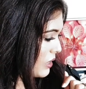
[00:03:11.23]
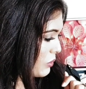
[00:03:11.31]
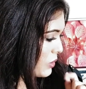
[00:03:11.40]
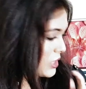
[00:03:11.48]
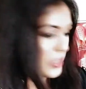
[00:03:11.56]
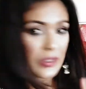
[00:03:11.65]

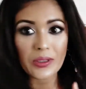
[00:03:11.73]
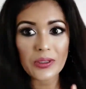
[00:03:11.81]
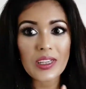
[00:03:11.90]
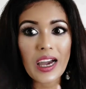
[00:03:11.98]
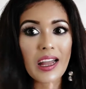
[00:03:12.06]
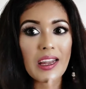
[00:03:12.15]
what you call
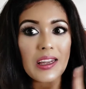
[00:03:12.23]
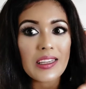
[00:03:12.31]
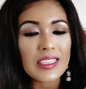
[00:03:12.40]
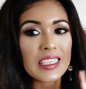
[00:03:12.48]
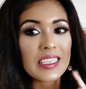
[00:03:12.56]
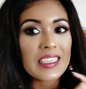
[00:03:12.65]
a
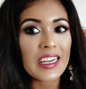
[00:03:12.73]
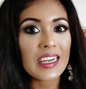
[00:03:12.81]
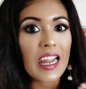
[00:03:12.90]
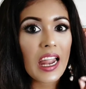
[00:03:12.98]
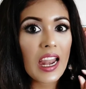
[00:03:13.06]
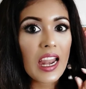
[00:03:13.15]

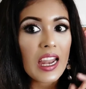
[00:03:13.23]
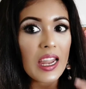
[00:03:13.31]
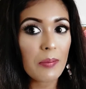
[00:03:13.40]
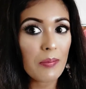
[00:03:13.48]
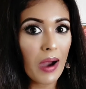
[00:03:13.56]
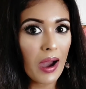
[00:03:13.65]
tinted
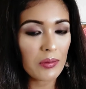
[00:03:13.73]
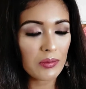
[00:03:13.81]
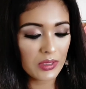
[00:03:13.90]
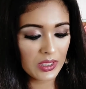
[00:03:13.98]
lip balm.